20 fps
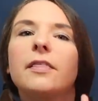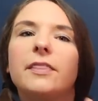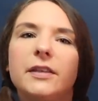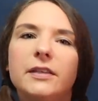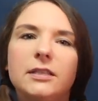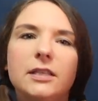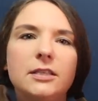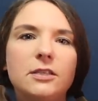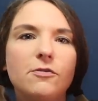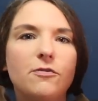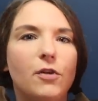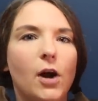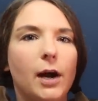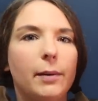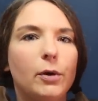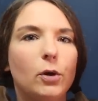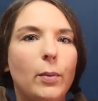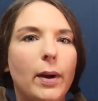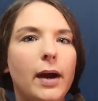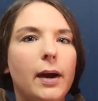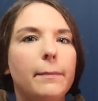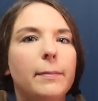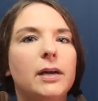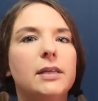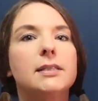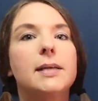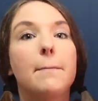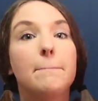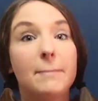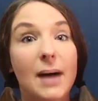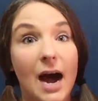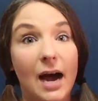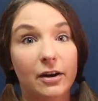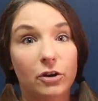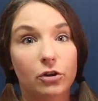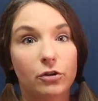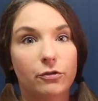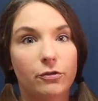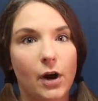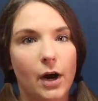This is a Farberware, but it's a
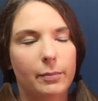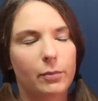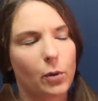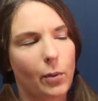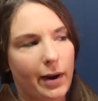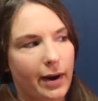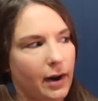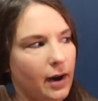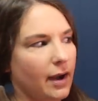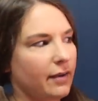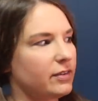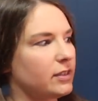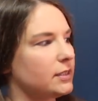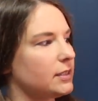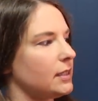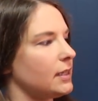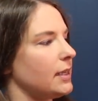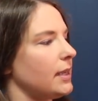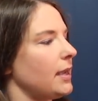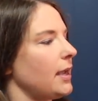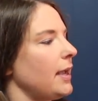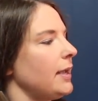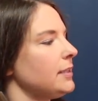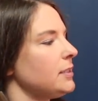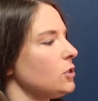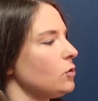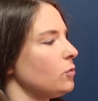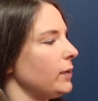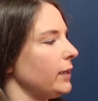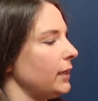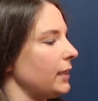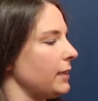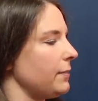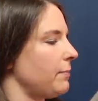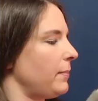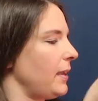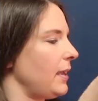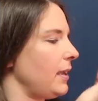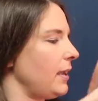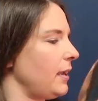modern Farberware, obviously. It's a really
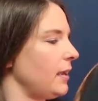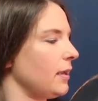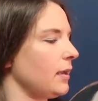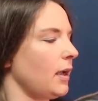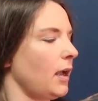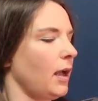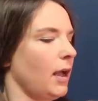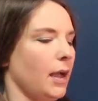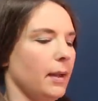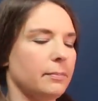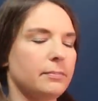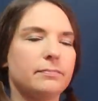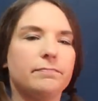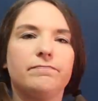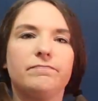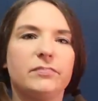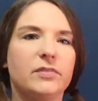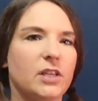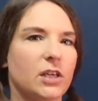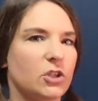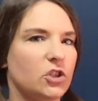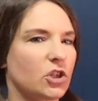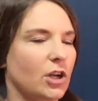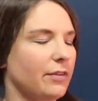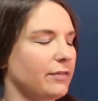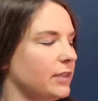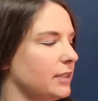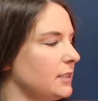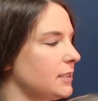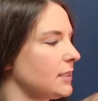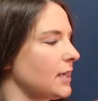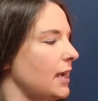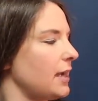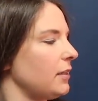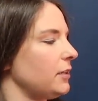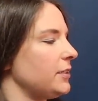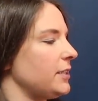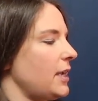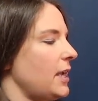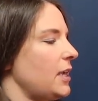big um, Dutch oven
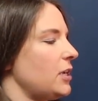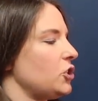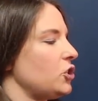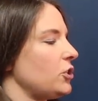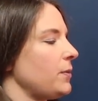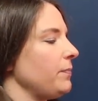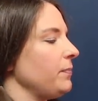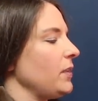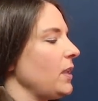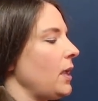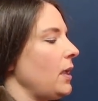style dish